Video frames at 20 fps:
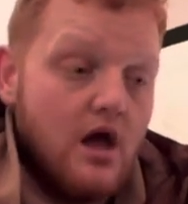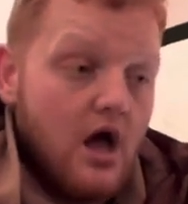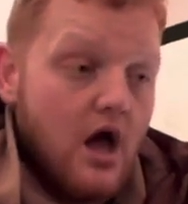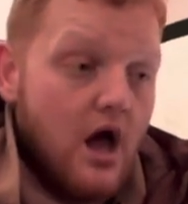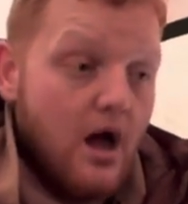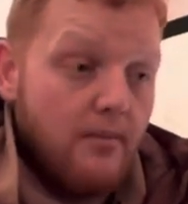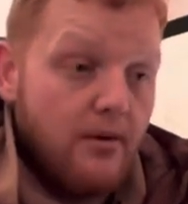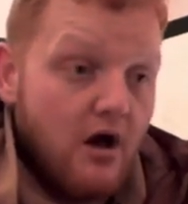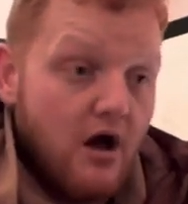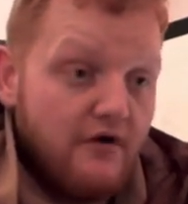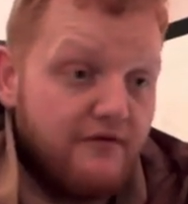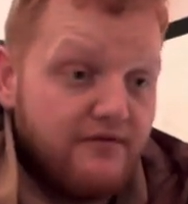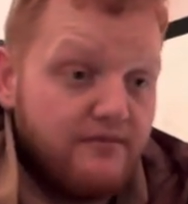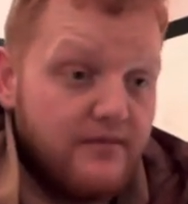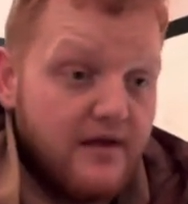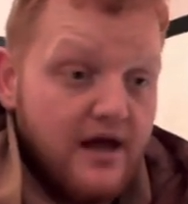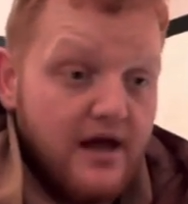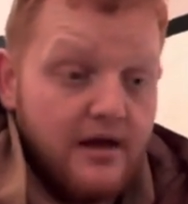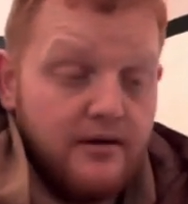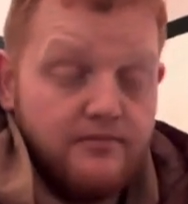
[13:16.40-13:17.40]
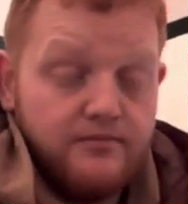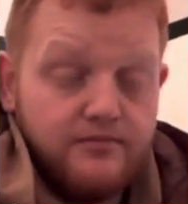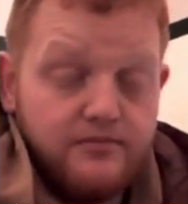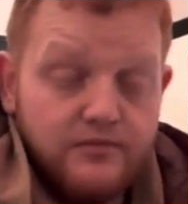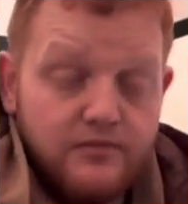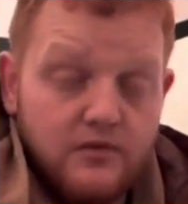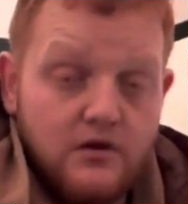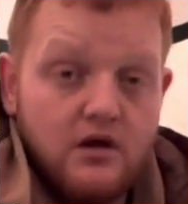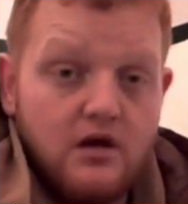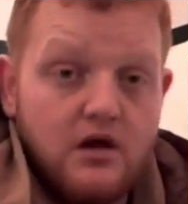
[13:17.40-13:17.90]
Apart from that,
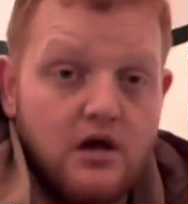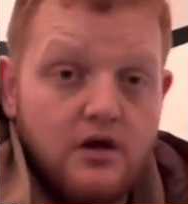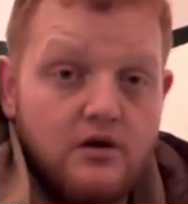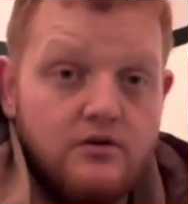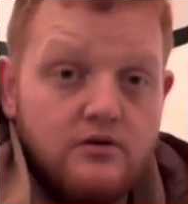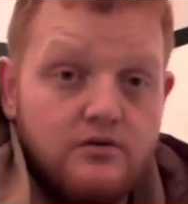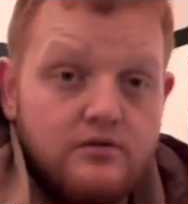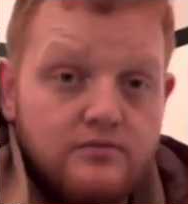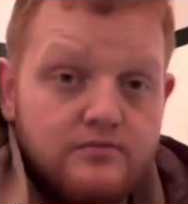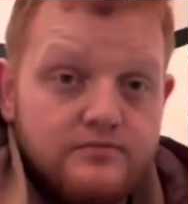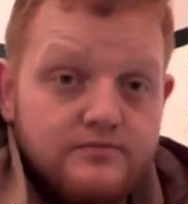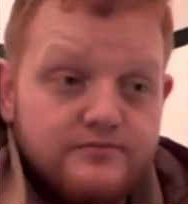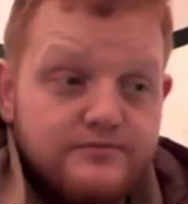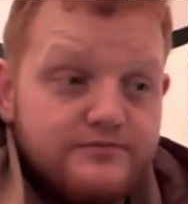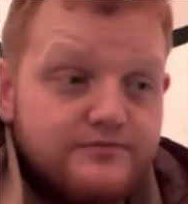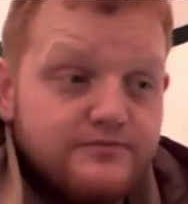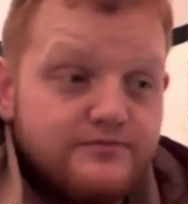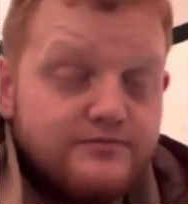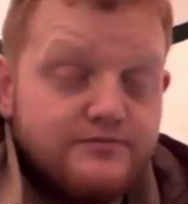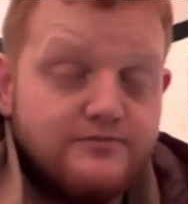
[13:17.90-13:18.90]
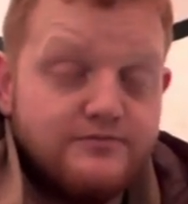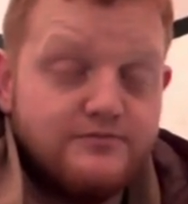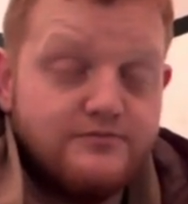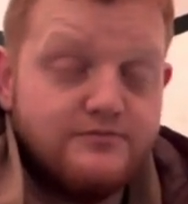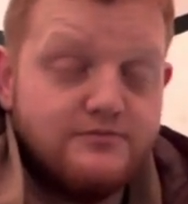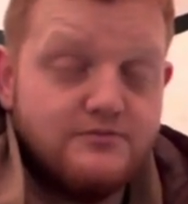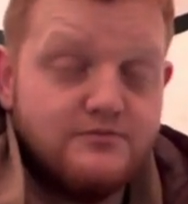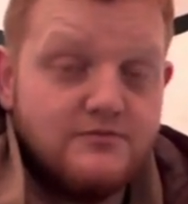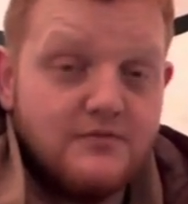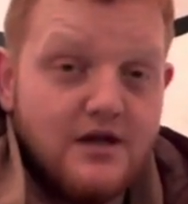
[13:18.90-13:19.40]
you know,
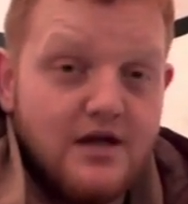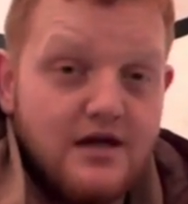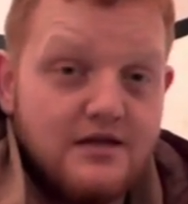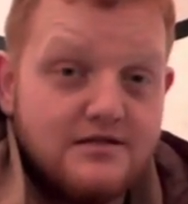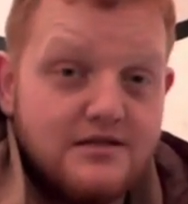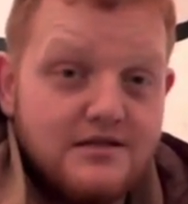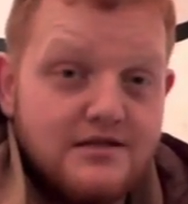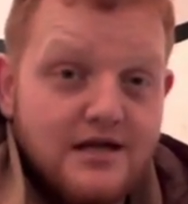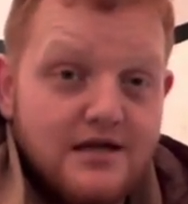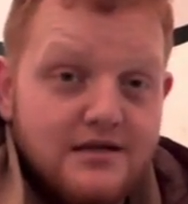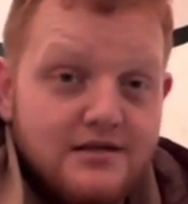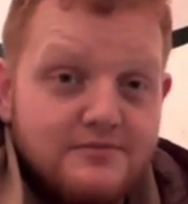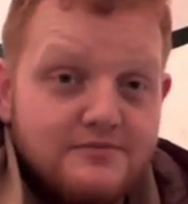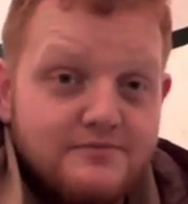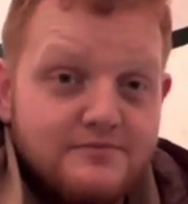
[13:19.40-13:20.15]
as I said,